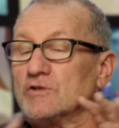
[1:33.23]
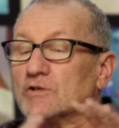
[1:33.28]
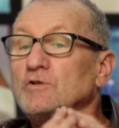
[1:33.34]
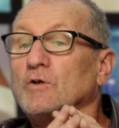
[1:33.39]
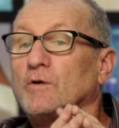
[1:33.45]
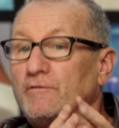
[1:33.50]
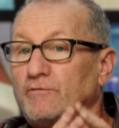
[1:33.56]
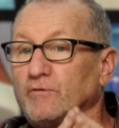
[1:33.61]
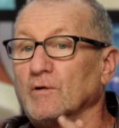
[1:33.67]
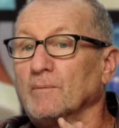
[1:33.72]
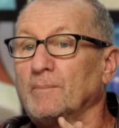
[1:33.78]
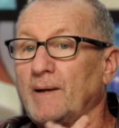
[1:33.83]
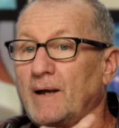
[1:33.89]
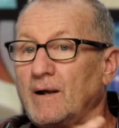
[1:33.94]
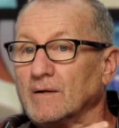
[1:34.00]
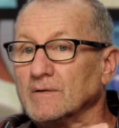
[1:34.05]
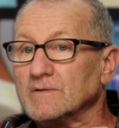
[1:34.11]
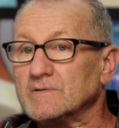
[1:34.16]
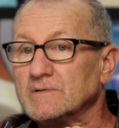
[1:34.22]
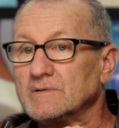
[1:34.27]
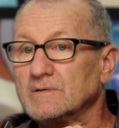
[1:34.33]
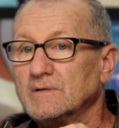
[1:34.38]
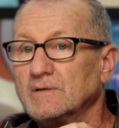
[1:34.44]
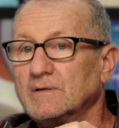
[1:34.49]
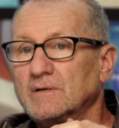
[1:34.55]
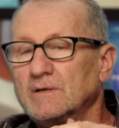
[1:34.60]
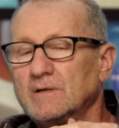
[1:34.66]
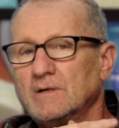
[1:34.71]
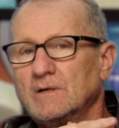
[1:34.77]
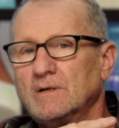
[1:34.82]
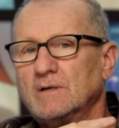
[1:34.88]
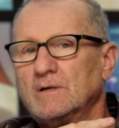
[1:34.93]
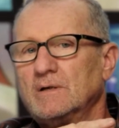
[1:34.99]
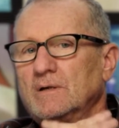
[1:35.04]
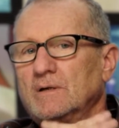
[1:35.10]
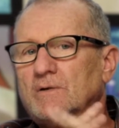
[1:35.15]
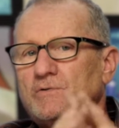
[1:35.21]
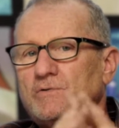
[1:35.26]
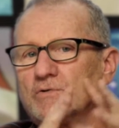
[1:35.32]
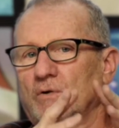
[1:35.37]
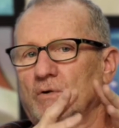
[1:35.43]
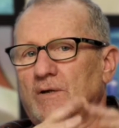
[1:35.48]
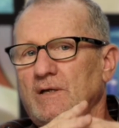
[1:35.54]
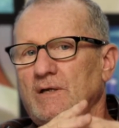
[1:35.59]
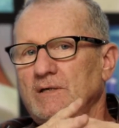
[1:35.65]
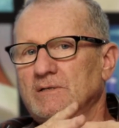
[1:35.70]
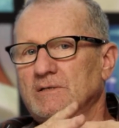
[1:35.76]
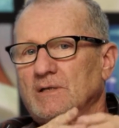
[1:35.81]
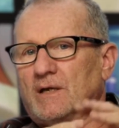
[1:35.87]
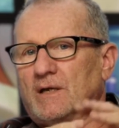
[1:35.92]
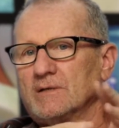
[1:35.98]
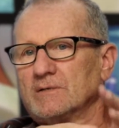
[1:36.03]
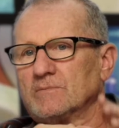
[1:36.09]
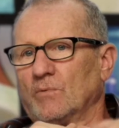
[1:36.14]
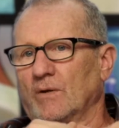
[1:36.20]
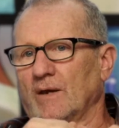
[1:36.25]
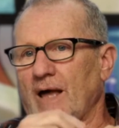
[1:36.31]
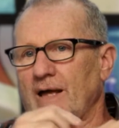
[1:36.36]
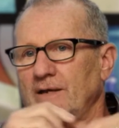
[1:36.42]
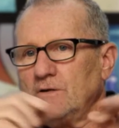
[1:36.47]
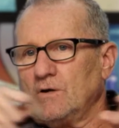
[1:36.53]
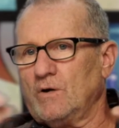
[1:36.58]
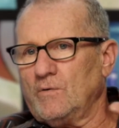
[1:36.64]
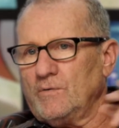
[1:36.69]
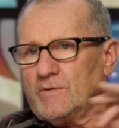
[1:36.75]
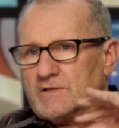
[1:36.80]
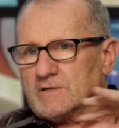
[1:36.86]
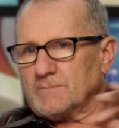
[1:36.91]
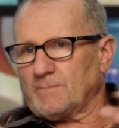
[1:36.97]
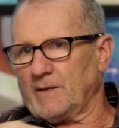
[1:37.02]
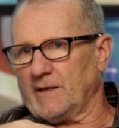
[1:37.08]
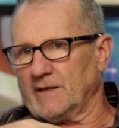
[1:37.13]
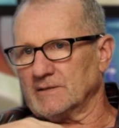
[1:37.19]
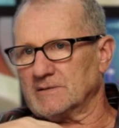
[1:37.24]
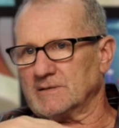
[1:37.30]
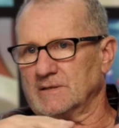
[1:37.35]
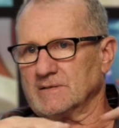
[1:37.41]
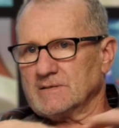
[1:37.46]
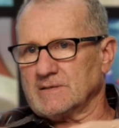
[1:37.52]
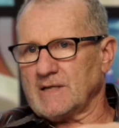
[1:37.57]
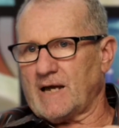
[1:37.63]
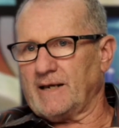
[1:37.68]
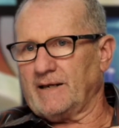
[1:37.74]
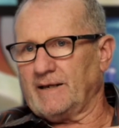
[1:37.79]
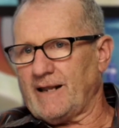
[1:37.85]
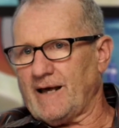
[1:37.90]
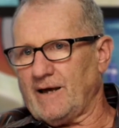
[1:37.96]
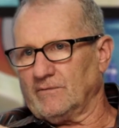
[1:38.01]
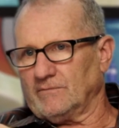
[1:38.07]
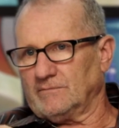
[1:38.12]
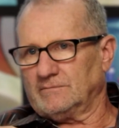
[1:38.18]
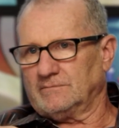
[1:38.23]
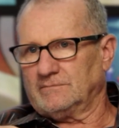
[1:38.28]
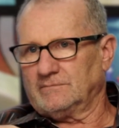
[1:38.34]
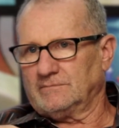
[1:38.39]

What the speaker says: She's looking for her parents. So he says, well, I know this place inside and out,